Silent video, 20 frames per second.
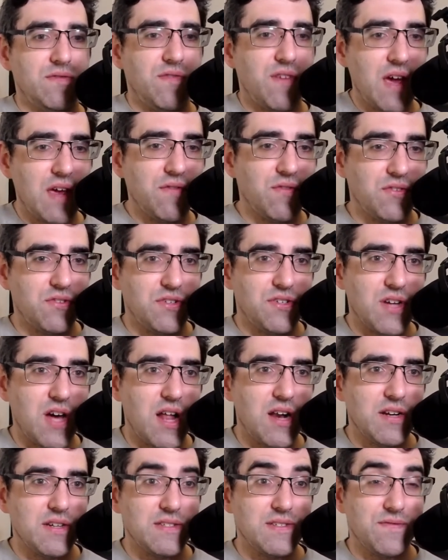
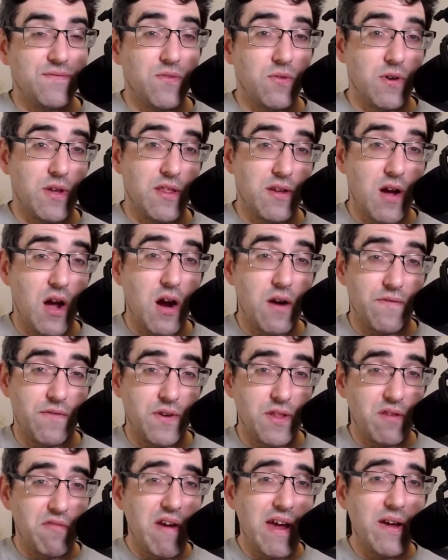$500 for
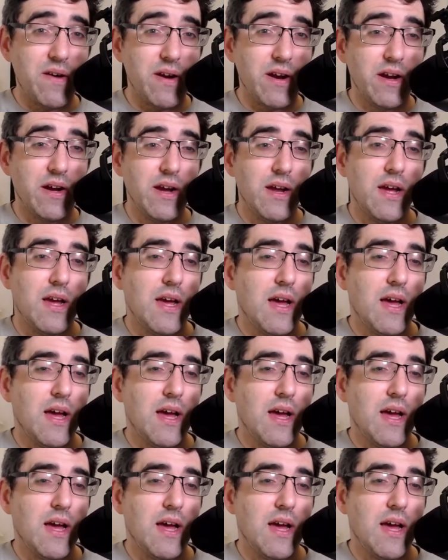the router.